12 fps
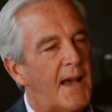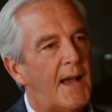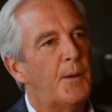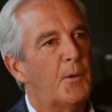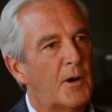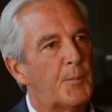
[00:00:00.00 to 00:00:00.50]

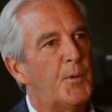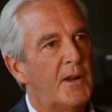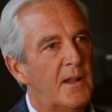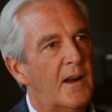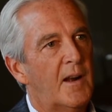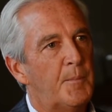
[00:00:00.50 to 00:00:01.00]
I worked
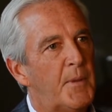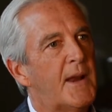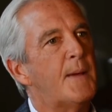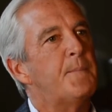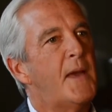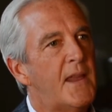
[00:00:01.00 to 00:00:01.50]
pretty hard, but
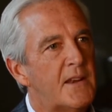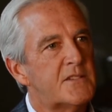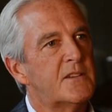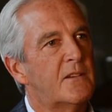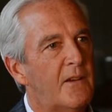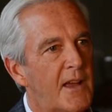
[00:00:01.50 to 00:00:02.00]
I've
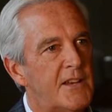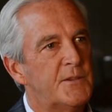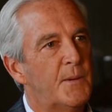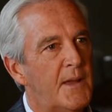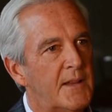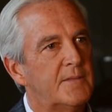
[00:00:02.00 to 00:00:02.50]
managed to
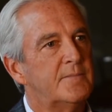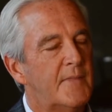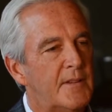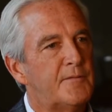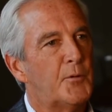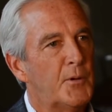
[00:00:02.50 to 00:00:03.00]
graduate
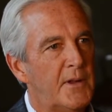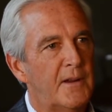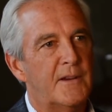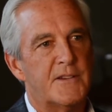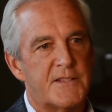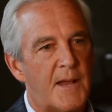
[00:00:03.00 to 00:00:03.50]
in four
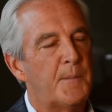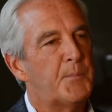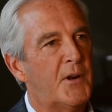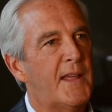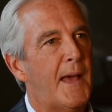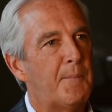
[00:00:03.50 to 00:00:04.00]
years. I'm
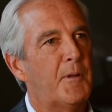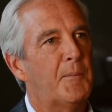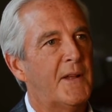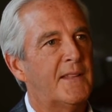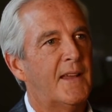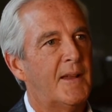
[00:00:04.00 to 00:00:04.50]
pretty happy
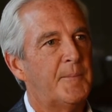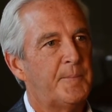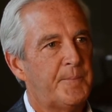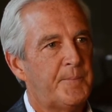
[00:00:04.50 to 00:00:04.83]
about that.